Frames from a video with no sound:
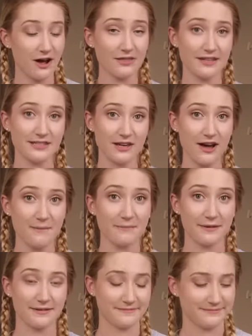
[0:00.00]
on the top.
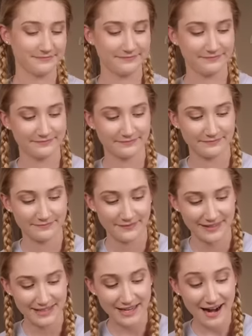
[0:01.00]

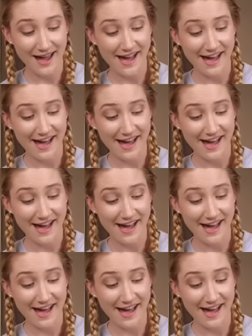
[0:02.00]
Ta-da!